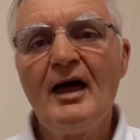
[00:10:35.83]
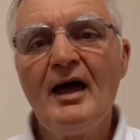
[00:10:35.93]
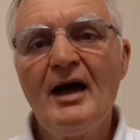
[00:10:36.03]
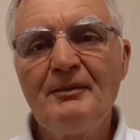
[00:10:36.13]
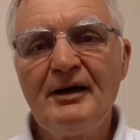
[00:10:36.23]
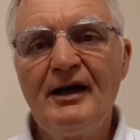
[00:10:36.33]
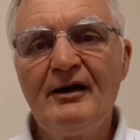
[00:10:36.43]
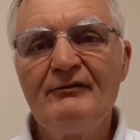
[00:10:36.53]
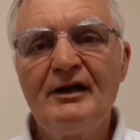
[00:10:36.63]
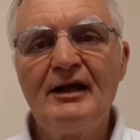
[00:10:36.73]
happy
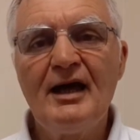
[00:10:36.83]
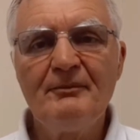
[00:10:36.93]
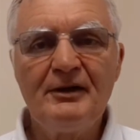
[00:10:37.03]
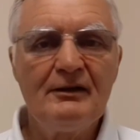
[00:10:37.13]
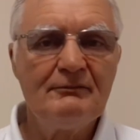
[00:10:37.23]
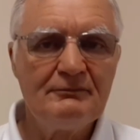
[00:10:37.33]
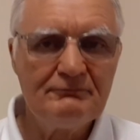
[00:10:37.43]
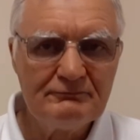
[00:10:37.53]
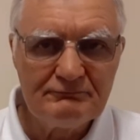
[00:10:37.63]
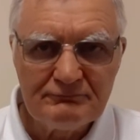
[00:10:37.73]
caravanning, happy
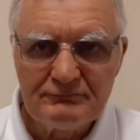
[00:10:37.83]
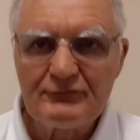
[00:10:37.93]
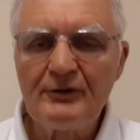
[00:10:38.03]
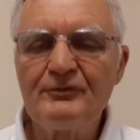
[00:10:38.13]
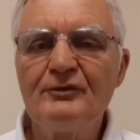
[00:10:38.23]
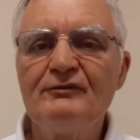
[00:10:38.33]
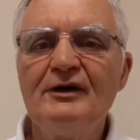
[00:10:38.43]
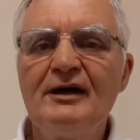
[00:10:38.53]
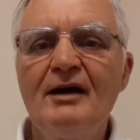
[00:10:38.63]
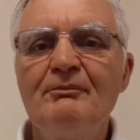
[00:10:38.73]
trips with your
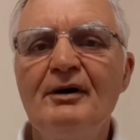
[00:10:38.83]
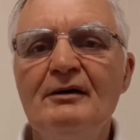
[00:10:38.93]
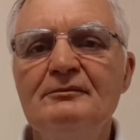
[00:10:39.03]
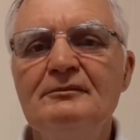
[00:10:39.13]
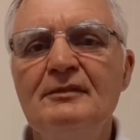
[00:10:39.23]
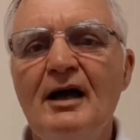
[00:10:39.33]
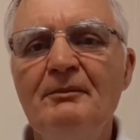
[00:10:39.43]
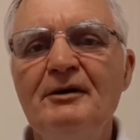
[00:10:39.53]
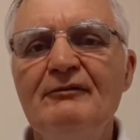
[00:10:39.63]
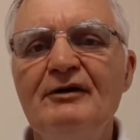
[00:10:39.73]
camper,
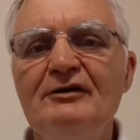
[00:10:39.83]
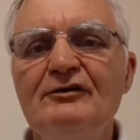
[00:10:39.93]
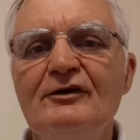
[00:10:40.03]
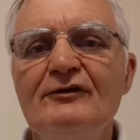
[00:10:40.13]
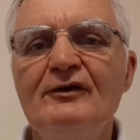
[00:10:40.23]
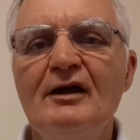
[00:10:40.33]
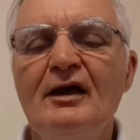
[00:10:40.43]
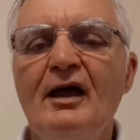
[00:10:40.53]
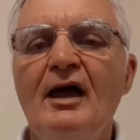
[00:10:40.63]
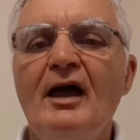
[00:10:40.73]
happy adventures,
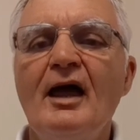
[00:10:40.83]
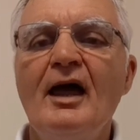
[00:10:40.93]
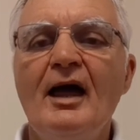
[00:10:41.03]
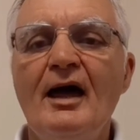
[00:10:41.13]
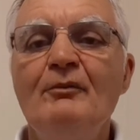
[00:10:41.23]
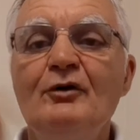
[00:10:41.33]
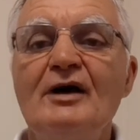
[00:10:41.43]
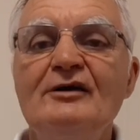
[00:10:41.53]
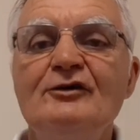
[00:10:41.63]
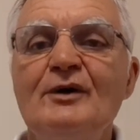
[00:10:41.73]
and we'll
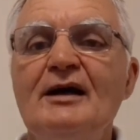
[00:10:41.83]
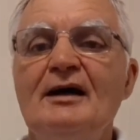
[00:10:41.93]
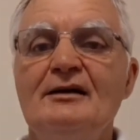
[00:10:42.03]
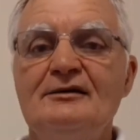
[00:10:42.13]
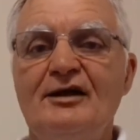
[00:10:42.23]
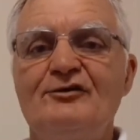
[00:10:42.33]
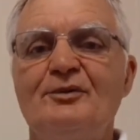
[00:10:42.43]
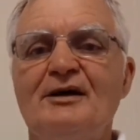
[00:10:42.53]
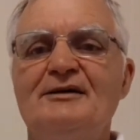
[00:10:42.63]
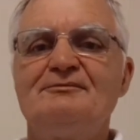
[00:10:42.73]
catch you here next
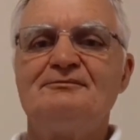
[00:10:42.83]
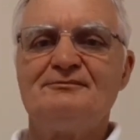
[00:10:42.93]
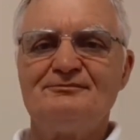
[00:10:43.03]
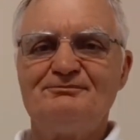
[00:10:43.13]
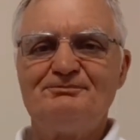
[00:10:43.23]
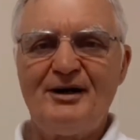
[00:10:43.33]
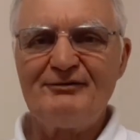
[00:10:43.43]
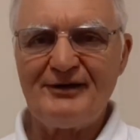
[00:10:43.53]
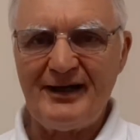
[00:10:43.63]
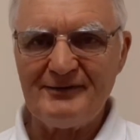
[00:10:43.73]
week. Bye
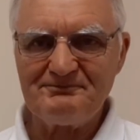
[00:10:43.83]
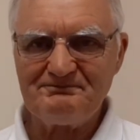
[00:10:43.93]
for now.